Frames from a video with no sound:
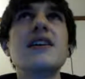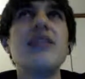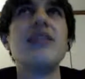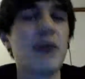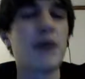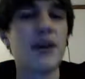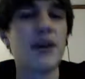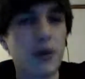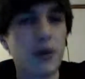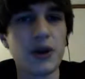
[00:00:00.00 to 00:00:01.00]
They wear
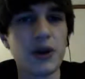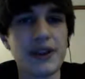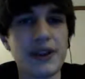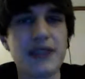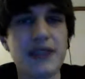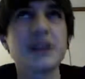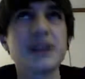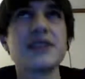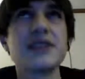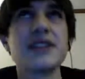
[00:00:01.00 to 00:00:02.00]
normal clothing like the rest
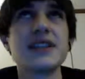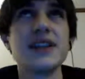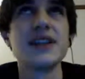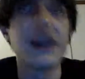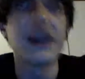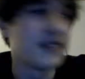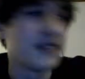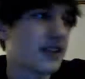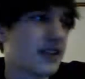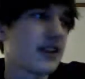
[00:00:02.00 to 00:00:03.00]
of us, and they're not
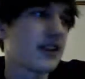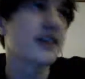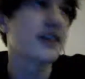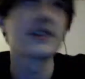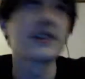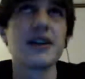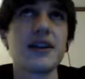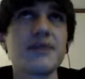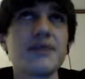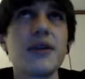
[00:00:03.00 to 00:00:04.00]
vegan or anything, so
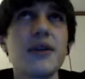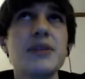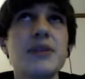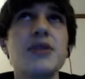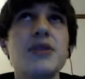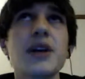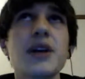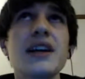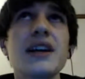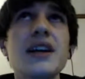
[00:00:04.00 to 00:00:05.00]
I wouldn't be too
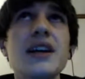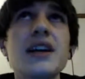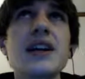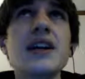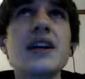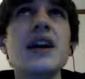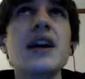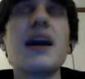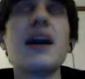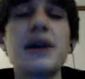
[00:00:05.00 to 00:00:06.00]
worried.
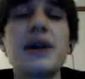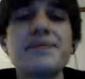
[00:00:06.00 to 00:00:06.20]
Anyway.